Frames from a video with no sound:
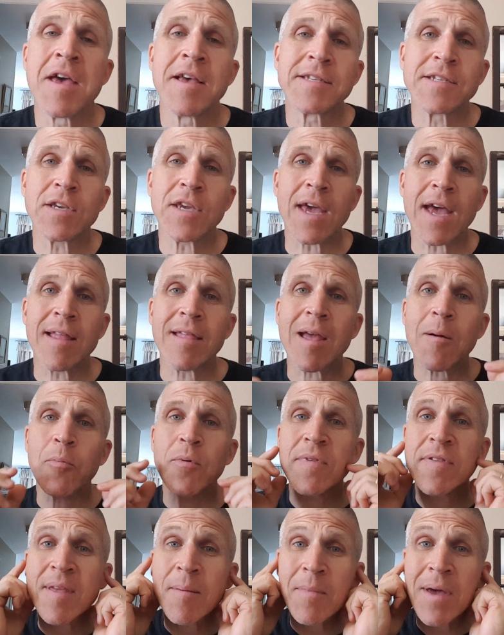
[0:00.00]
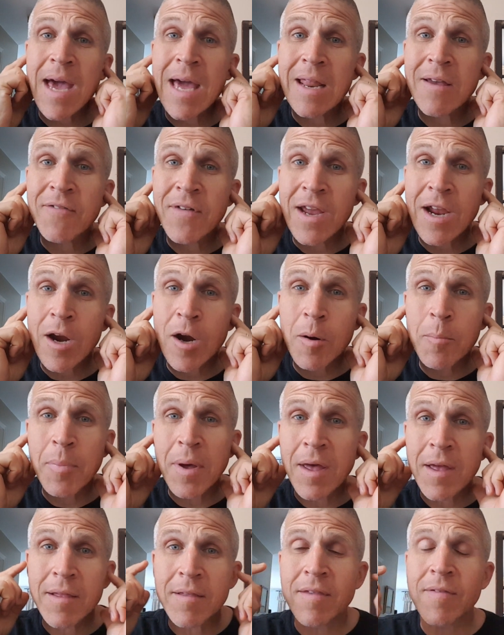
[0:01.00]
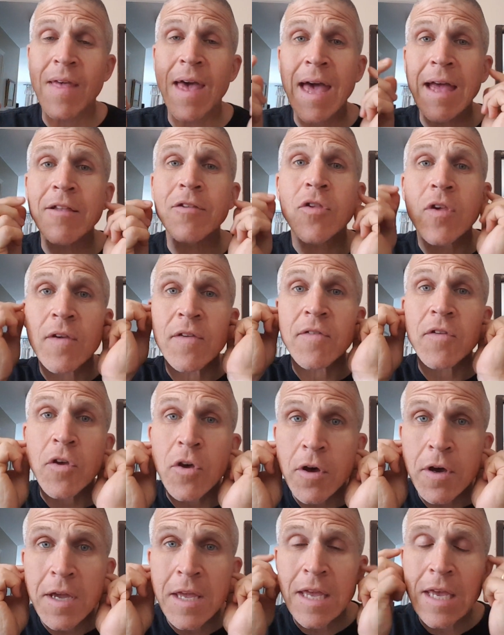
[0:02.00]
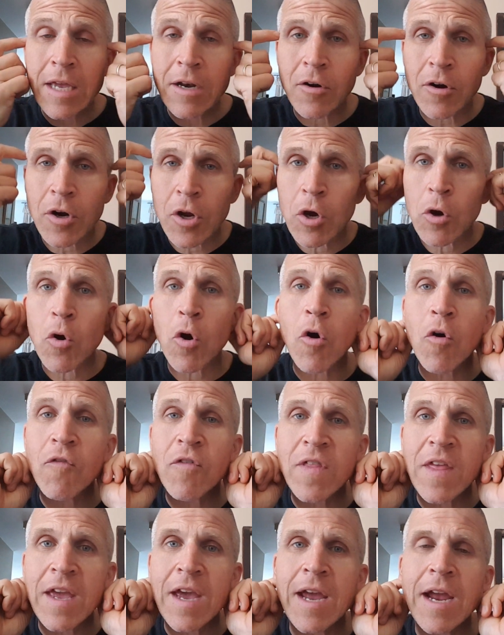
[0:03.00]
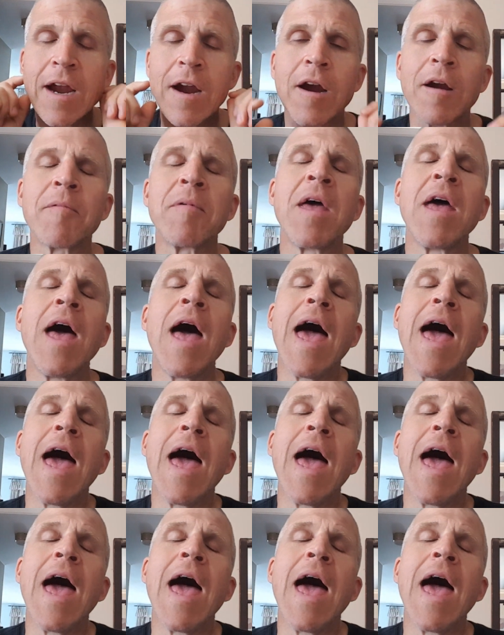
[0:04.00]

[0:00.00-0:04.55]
So you end up with some kind of earbuds that just hook in or go over the air.